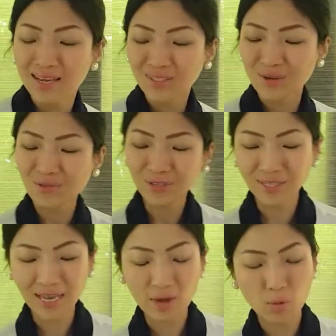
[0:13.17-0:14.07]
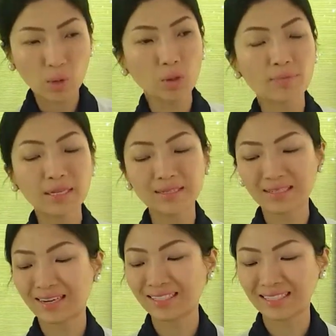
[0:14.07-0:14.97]
So for today, we will be
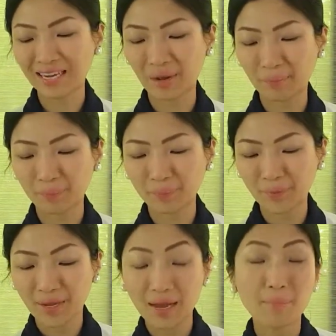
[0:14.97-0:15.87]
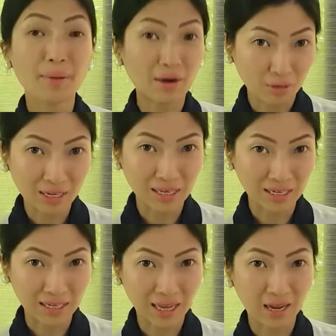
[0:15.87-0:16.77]
discussing about Ylang
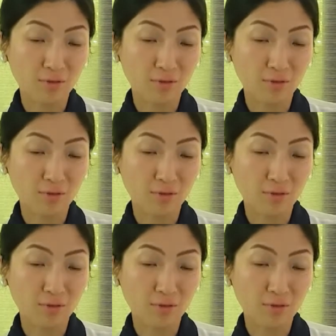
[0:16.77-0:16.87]
Ylang.